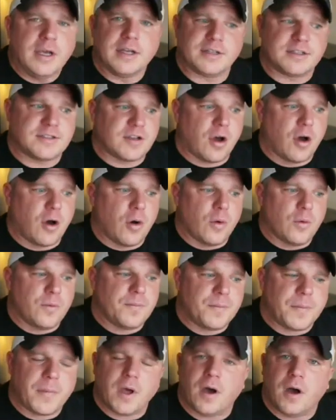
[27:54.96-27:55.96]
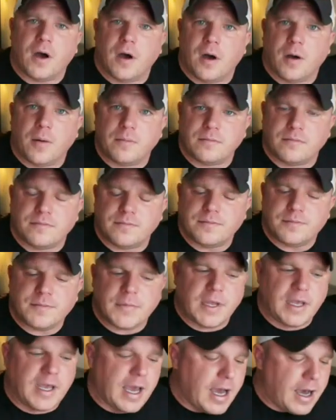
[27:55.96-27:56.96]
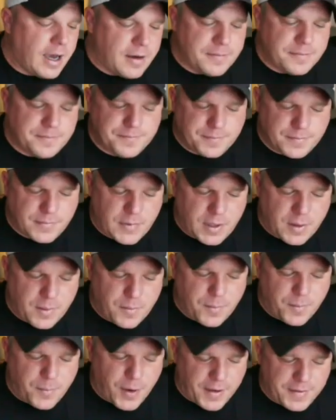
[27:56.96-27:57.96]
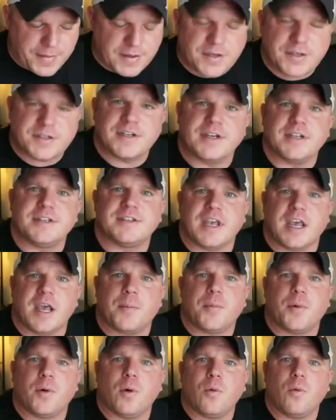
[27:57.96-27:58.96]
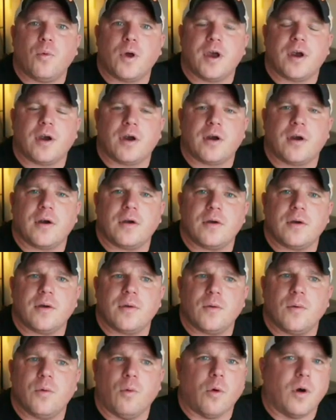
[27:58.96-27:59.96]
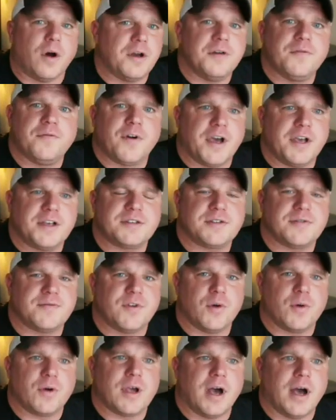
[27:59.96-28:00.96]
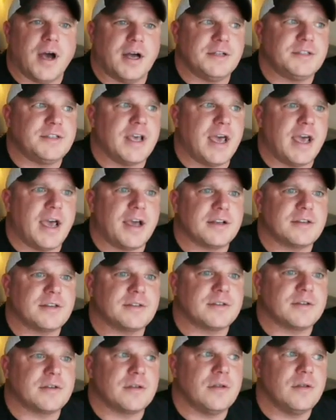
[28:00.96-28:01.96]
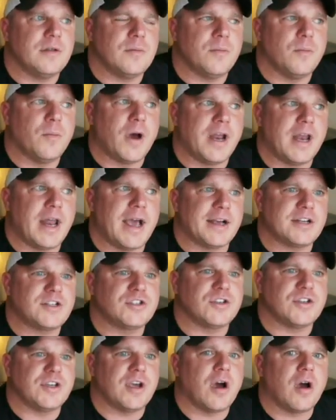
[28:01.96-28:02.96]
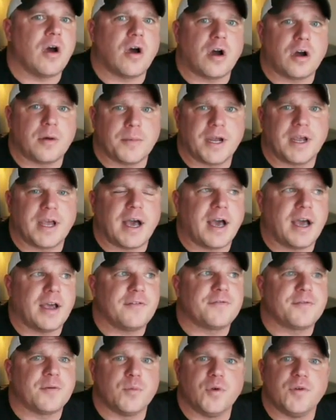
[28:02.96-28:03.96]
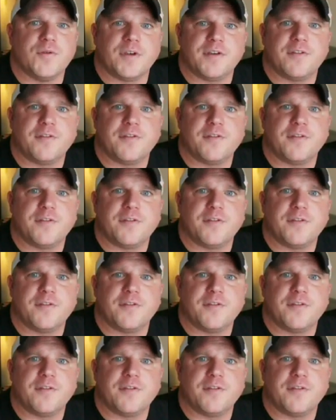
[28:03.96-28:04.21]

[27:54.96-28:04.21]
And so, yeah, but there's an example where one advice of no contact might actually harm a guy from moving